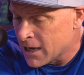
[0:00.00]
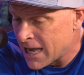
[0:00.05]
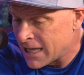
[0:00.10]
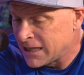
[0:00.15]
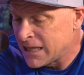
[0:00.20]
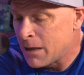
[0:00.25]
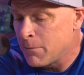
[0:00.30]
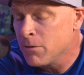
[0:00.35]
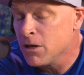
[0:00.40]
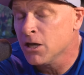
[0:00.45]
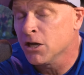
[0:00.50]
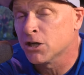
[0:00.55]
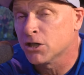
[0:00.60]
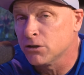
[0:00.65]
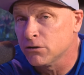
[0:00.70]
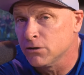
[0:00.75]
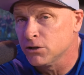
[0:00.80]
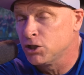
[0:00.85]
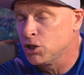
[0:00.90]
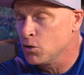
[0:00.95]
And let me
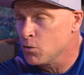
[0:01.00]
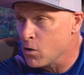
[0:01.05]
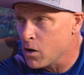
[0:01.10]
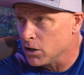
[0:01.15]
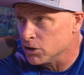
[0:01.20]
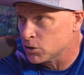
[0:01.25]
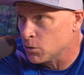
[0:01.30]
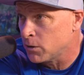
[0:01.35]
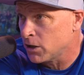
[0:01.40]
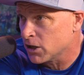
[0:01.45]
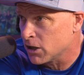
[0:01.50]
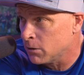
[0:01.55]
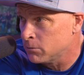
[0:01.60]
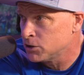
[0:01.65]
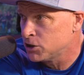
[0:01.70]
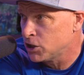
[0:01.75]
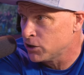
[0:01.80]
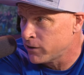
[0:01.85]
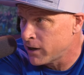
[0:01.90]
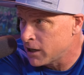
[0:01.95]
encourage you also when it
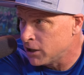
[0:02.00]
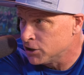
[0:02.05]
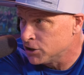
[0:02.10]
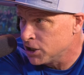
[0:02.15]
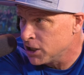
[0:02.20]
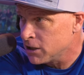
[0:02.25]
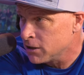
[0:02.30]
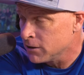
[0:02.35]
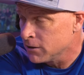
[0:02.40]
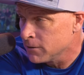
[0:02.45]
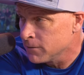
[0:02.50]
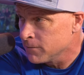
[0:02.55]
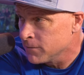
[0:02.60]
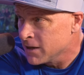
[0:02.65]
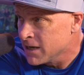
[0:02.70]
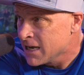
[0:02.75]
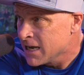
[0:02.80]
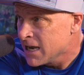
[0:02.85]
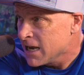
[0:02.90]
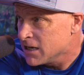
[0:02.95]
comes to your energy
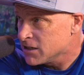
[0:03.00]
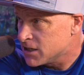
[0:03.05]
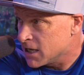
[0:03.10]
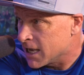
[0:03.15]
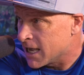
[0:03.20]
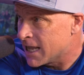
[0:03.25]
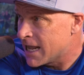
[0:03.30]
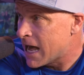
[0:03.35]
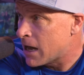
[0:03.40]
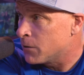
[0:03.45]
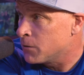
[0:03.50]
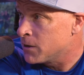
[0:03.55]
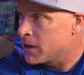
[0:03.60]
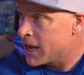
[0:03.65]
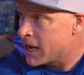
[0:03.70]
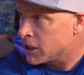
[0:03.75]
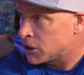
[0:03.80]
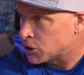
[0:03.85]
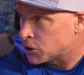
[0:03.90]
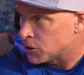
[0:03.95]
is to get out in
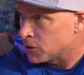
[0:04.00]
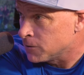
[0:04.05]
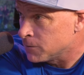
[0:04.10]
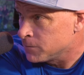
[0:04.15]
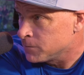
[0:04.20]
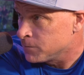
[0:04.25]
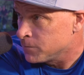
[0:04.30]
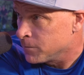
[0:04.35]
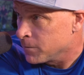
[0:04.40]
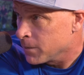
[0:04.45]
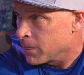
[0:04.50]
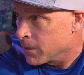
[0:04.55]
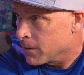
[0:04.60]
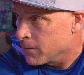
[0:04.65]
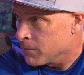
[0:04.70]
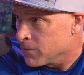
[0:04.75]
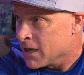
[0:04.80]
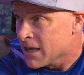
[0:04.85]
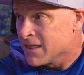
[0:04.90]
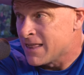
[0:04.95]
nature
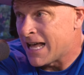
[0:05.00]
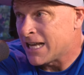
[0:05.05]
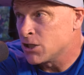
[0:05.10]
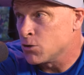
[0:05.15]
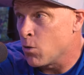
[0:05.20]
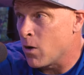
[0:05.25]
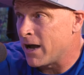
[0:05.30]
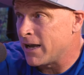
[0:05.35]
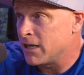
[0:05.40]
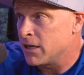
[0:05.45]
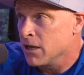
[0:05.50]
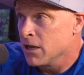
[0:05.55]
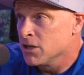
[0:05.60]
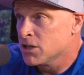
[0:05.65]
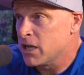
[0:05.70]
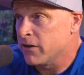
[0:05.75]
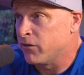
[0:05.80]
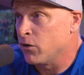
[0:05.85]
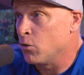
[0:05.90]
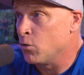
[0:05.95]
that's why
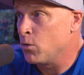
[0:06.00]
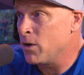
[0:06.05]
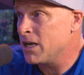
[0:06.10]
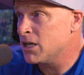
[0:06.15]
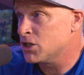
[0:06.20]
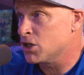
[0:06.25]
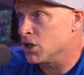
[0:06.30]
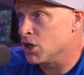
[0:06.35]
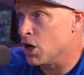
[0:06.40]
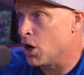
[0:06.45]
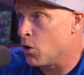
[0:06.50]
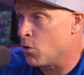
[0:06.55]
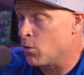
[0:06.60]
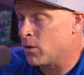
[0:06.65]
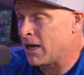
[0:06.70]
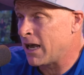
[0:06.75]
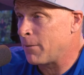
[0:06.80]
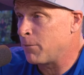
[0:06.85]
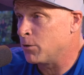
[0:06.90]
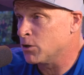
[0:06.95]
several weeks ago,
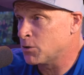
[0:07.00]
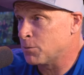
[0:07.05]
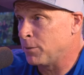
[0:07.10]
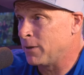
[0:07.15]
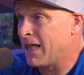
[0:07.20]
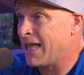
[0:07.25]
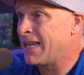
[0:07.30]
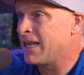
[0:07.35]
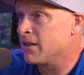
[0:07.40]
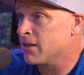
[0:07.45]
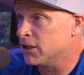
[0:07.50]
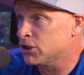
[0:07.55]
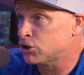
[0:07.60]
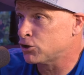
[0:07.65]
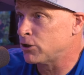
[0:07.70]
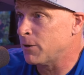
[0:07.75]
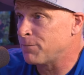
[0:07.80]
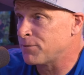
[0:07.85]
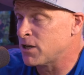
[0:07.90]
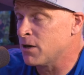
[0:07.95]
when I was planning this
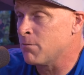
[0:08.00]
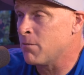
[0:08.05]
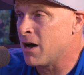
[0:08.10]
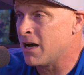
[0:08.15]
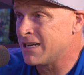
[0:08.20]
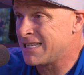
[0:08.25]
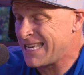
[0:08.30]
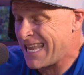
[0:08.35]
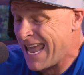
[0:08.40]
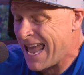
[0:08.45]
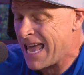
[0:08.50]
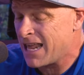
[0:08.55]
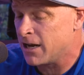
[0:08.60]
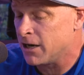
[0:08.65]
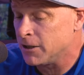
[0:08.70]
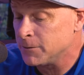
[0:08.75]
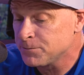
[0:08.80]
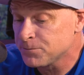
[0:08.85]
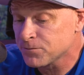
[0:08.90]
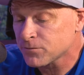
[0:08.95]
trip to
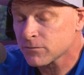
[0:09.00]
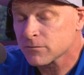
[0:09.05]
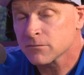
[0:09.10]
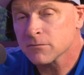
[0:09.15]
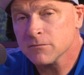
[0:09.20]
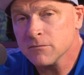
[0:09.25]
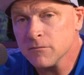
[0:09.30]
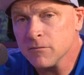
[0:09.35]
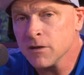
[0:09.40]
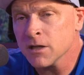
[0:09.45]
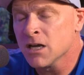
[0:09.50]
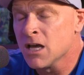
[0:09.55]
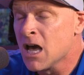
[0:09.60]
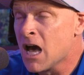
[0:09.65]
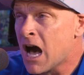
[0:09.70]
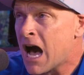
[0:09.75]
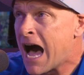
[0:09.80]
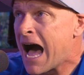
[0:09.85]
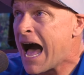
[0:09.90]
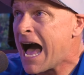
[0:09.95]
Montana,
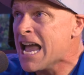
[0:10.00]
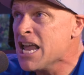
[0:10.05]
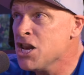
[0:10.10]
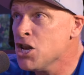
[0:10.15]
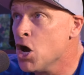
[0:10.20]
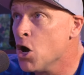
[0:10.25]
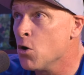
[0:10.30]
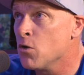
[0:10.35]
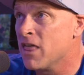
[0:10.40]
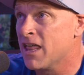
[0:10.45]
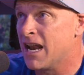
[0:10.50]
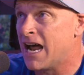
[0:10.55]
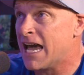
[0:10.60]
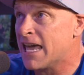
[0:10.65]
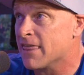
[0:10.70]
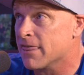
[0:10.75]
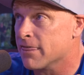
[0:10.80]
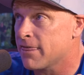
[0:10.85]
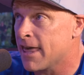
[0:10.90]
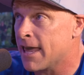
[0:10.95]
I know that I
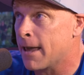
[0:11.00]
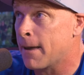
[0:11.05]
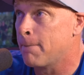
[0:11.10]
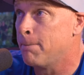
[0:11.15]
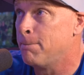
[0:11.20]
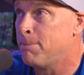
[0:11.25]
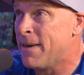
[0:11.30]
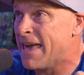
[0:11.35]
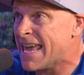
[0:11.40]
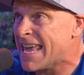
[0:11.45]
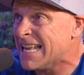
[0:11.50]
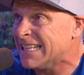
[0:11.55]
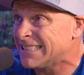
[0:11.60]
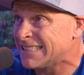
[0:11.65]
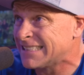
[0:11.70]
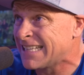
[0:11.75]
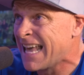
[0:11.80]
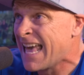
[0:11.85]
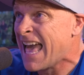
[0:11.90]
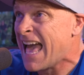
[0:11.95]
think
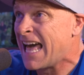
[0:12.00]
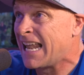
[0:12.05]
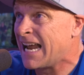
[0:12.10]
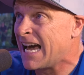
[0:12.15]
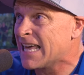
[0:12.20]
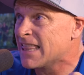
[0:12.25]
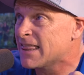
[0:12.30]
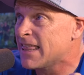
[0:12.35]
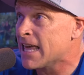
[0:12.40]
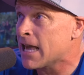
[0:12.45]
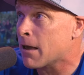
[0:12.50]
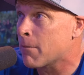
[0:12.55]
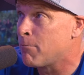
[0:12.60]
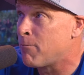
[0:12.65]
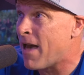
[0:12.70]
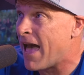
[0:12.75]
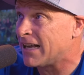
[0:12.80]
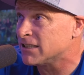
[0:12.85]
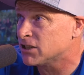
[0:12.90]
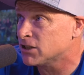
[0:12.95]
biggest and I think
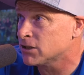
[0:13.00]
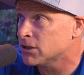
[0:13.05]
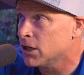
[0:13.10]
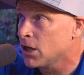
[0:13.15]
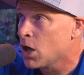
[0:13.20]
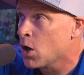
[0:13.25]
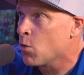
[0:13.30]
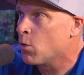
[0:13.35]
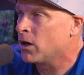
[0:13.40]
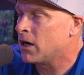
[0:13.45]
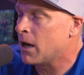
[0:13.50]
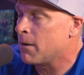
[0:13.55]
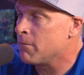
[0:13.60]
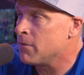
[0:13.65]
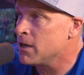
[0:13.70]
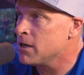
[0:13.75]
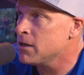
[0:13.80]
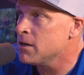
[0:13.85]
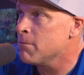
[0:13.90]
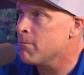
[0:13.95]
best when I'm
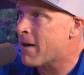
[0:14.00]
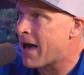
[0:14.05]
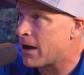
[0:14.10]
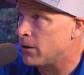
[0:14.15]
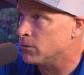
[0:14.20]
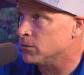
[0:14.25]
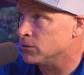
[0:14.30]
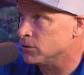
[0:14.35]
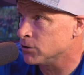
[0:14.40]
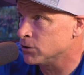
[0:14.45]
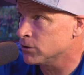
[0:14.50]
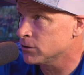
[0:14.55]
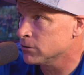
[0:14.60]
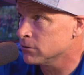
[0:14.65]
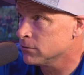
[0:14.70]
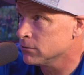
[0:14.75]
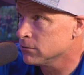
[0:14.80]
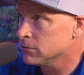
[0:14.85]
in the mountains.